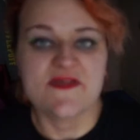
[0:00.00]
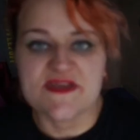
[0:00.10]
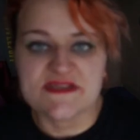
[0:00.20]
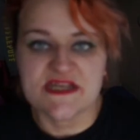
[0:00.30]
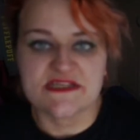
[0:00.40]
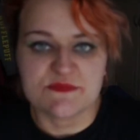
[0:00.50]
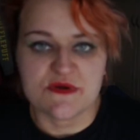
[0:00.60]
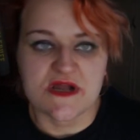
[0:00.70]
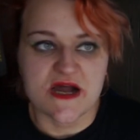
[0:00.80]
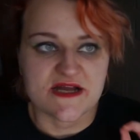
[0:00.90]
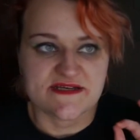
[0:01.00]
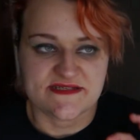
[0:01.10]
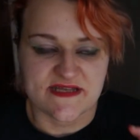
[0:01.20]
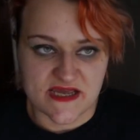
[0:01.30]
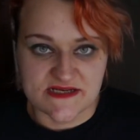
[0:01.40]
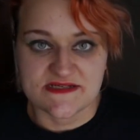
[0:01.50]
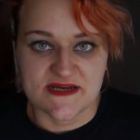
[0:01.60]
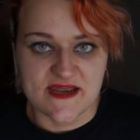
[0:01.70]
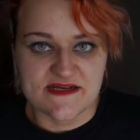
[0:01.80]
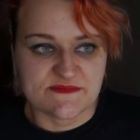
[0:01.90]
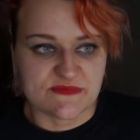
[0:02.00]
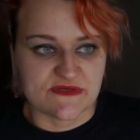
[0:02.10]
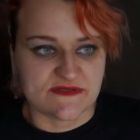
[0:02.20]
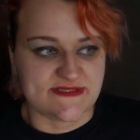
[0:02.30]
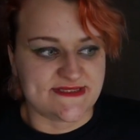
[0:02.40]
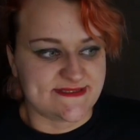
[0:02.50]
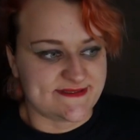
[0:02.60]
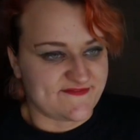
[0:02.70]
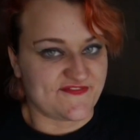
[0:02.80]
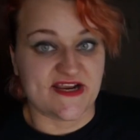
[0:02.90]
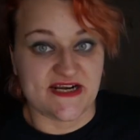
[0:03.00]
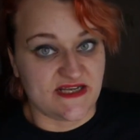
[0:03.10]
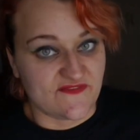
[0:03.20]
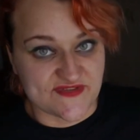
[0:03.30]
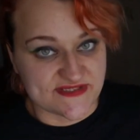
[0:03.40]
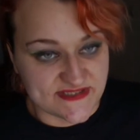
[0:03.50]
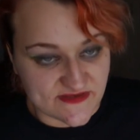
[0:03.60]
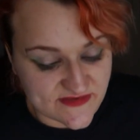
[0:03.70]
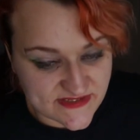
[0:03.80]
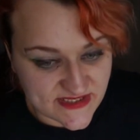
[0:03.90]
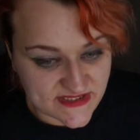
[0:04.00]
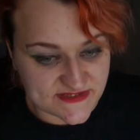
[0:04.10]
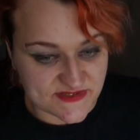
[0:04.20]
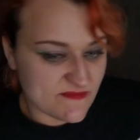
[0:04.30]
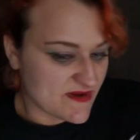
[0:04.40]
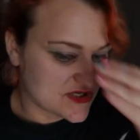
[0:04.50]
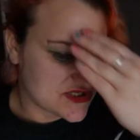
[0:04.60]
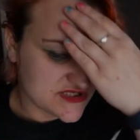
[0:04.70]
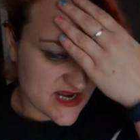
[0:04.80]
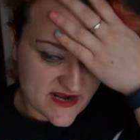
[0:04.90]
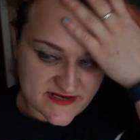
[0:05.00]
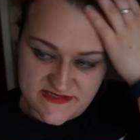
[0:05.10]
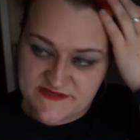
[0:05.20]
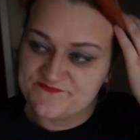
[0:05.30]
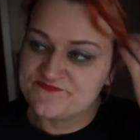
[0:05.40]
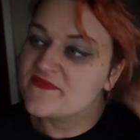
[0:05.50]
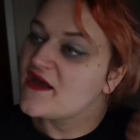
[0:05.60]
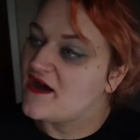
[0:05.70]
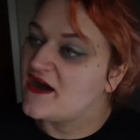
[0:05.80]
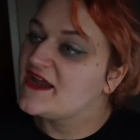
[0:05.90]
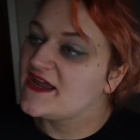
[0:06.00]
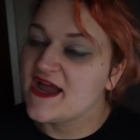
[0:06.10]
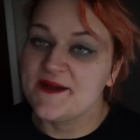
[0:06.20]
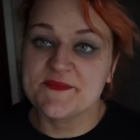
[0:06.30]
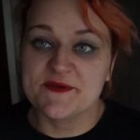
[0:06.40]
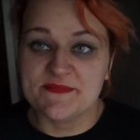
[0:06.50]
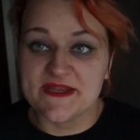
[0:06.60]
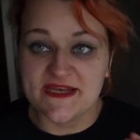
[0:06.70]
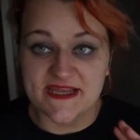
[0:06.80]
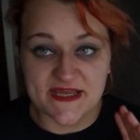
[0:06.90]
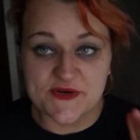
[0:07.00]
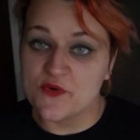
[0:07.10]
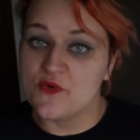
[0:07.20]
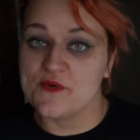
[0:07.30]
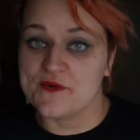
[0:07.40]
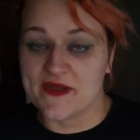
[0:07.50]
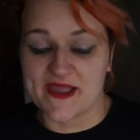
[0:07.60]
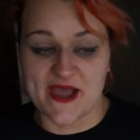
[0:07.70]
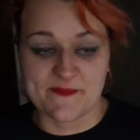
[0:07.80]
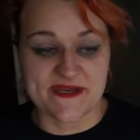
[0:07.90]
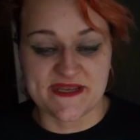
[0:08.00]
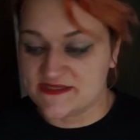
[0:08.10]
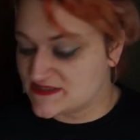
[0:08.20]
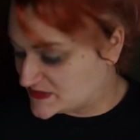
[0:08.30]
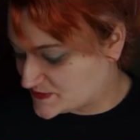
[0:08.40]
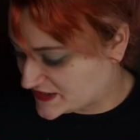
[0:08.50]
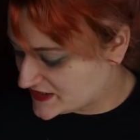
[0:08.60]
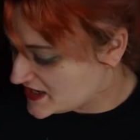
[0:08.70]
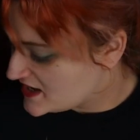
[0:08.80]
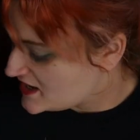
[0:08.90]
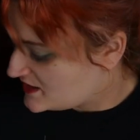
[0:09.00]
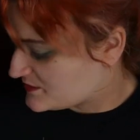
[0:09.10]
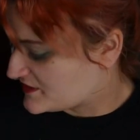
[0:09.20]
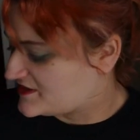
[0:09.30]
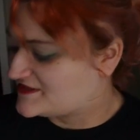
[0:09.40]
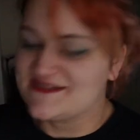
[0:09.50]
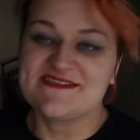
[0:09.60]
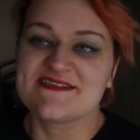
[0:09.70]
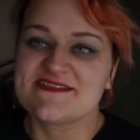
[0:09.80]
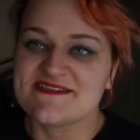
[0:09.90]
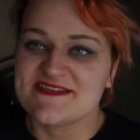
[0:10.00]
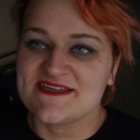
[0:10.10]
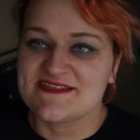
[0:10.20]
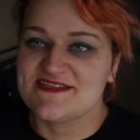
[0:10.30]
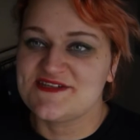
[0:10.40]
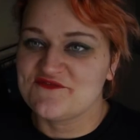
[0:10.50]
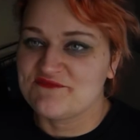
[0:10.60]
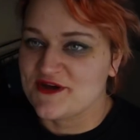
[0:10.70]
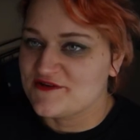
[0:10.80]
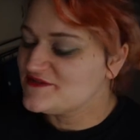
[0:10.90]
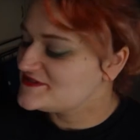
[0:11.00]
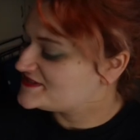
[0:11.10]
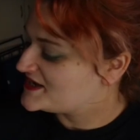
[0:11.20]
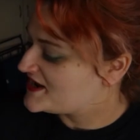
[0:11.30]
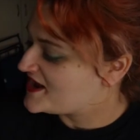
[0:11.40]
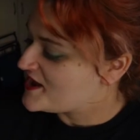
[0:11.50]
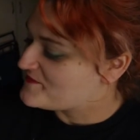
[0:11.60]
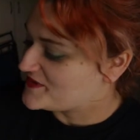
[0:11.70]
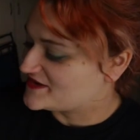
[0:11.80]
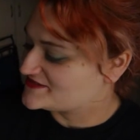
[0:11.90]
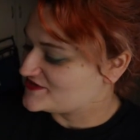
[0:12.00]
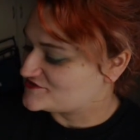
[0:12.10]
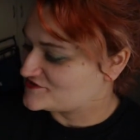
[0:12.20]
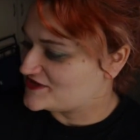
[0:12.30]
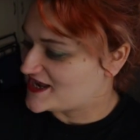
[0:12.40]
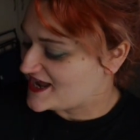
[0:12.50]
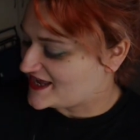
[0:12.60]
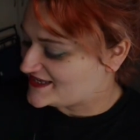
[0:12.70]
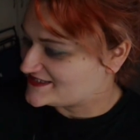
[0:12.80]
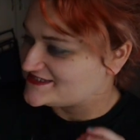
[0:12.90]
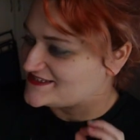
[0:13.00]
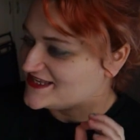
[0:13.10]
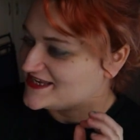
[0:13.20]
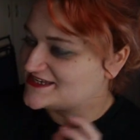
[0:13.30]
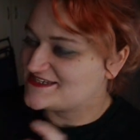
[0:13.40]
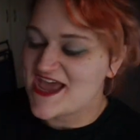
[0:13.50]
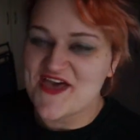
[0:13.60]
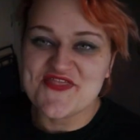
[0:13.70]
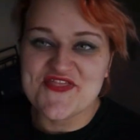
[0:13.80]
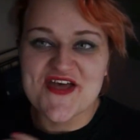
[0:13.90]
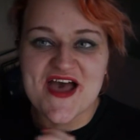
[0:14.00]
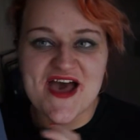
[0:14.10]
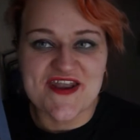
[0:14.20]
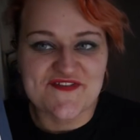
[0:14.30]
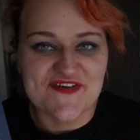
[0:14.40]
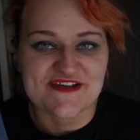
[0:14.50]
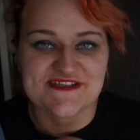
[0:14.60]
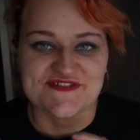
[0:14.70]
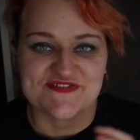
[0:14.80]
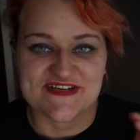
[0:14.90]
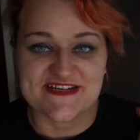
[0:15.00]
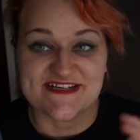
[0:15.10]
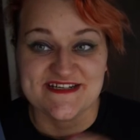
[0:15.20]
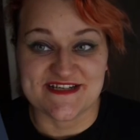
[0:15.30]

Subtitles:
This next book I just had to get because I freaking love this series like so much, and I am completely in awe like how many years it's been. But this is The City of Bones by Cassandra Clare. It's the 10th anniversary